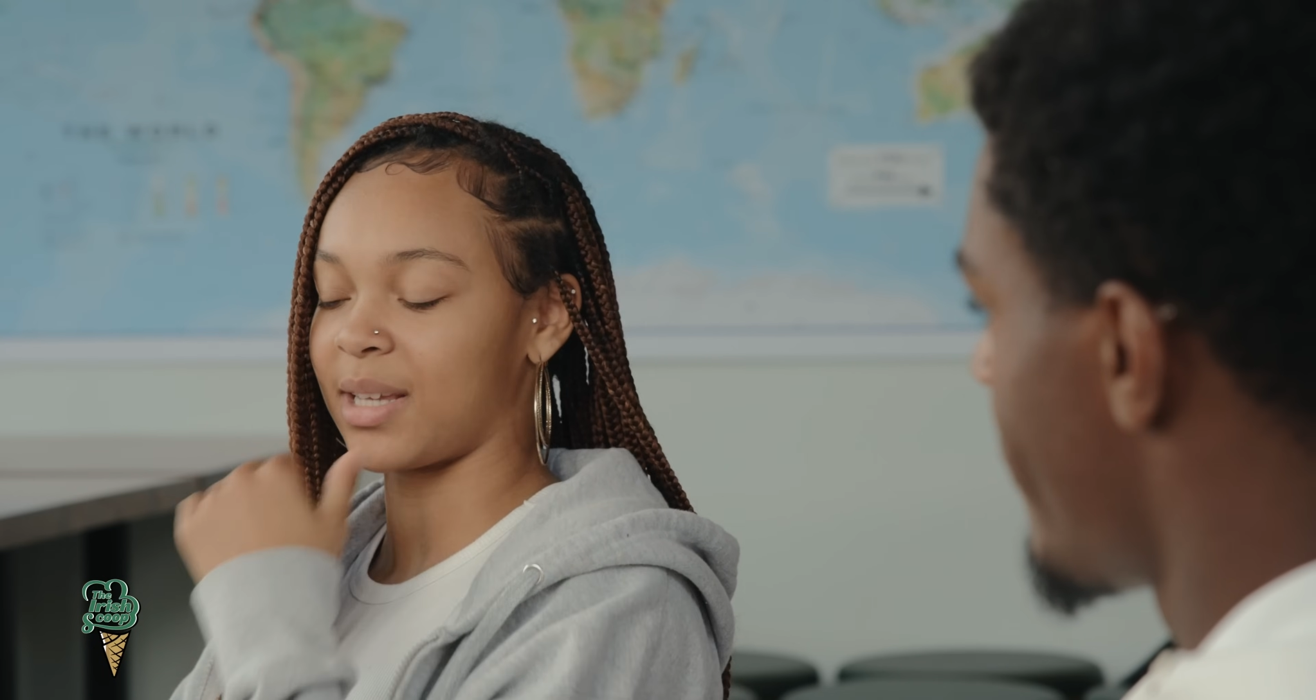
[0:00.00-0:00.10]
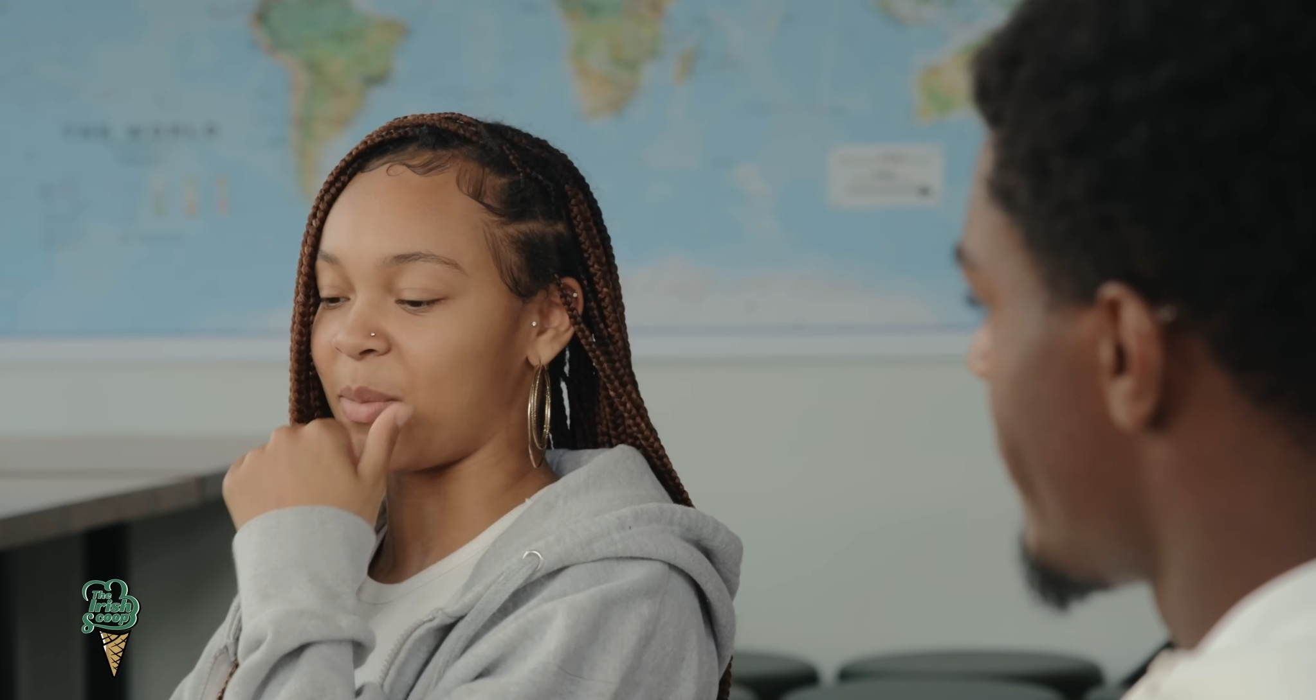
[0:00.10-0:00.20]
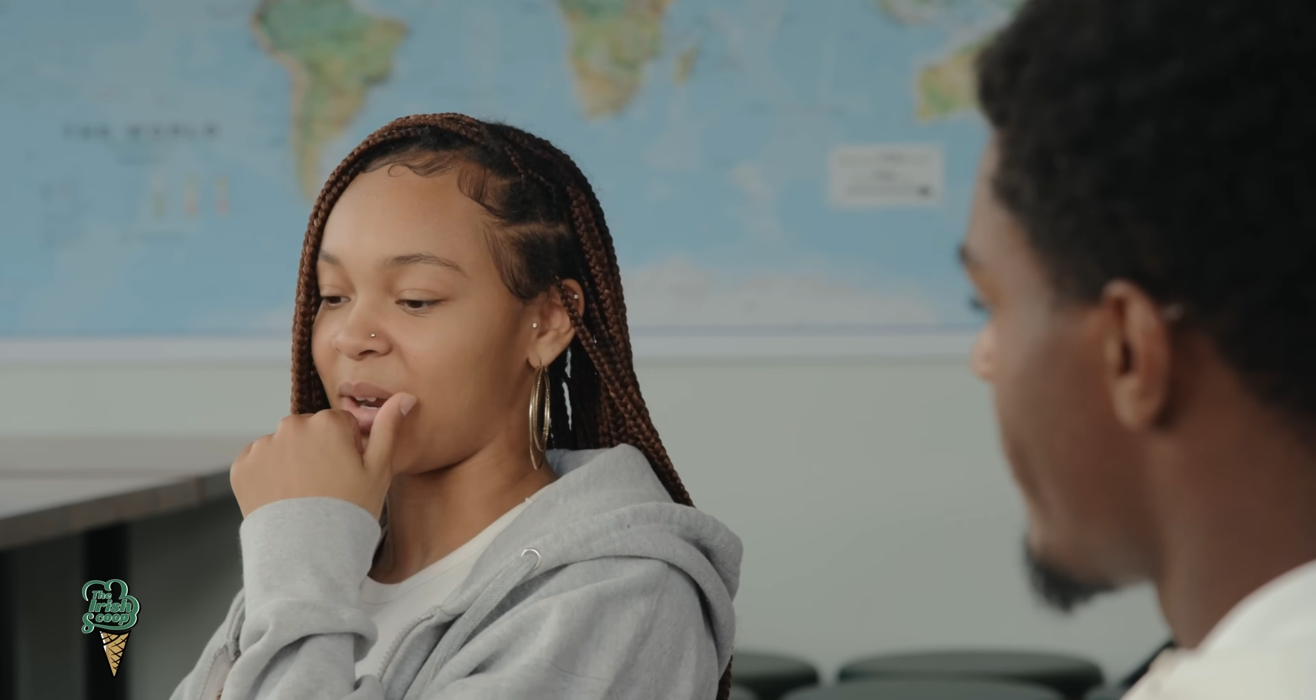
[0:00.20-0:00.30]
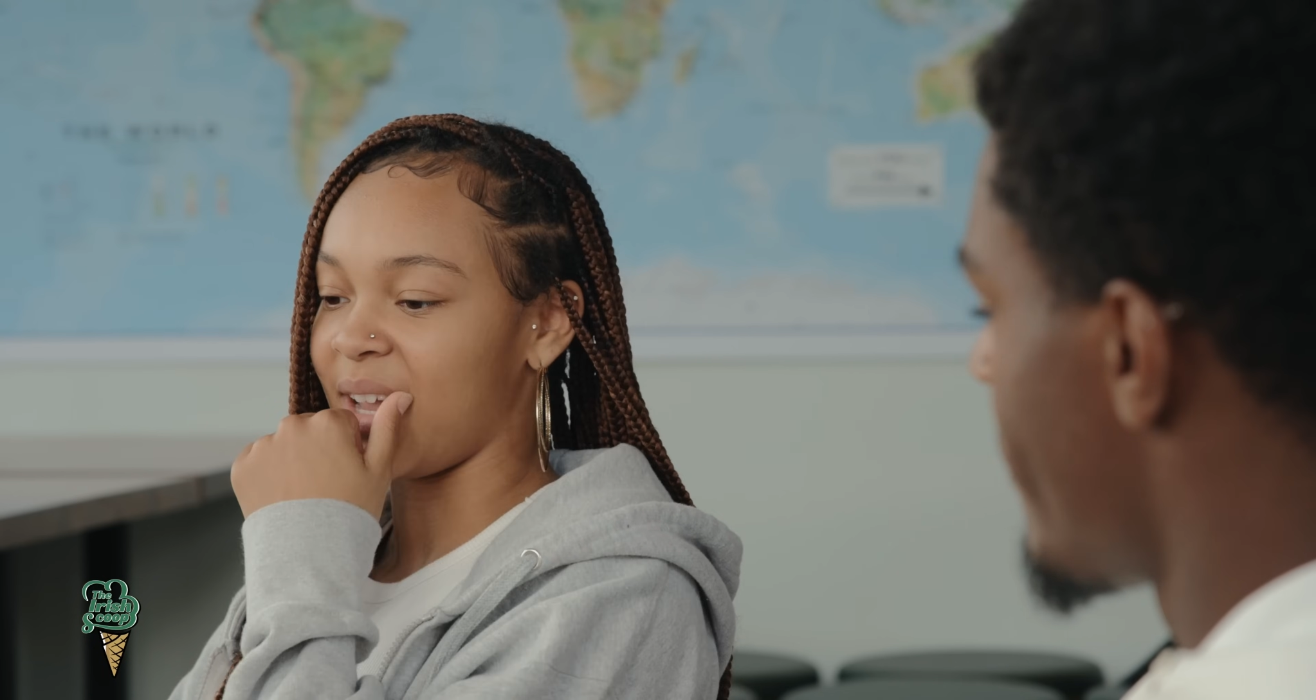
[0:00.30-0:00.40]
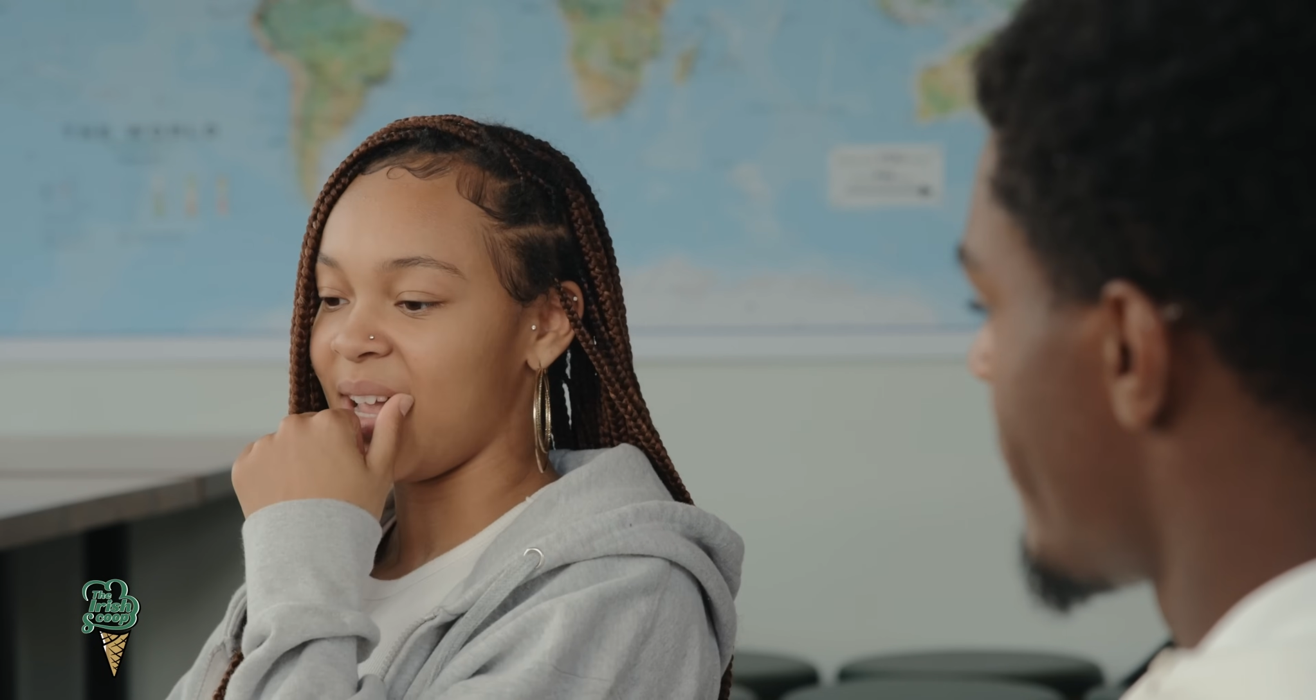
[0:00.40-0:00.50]

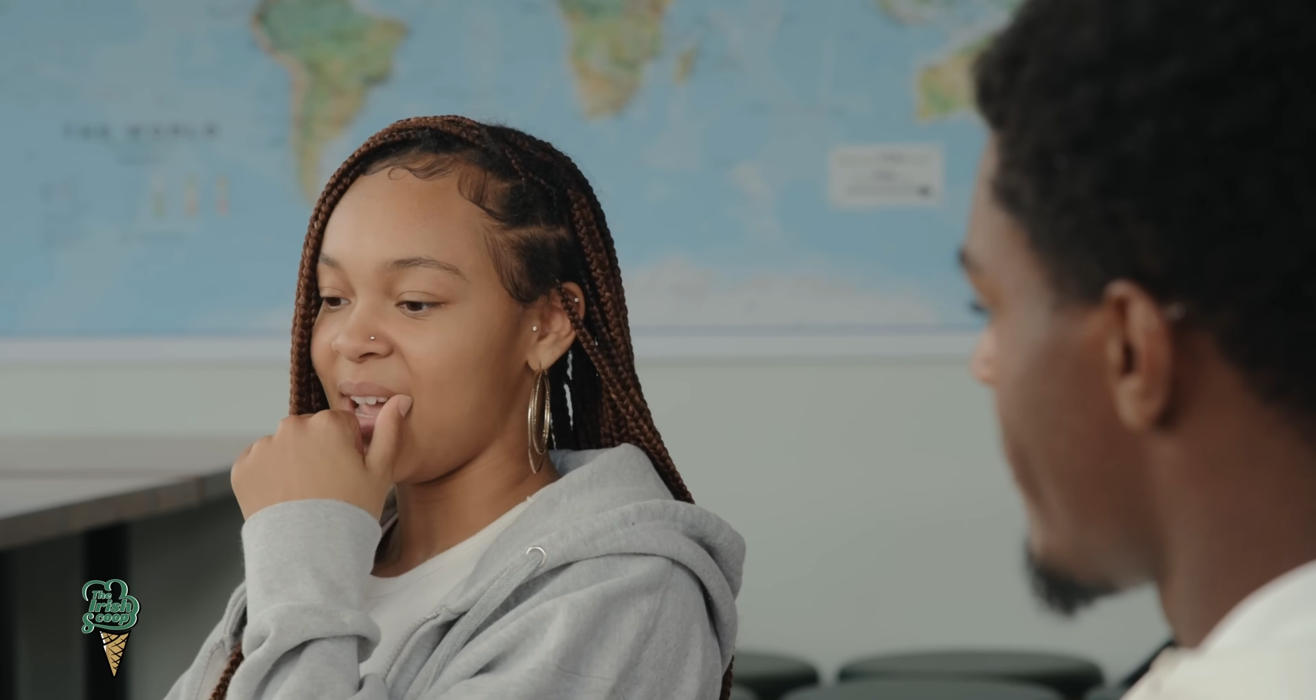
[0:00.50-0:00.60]
summer.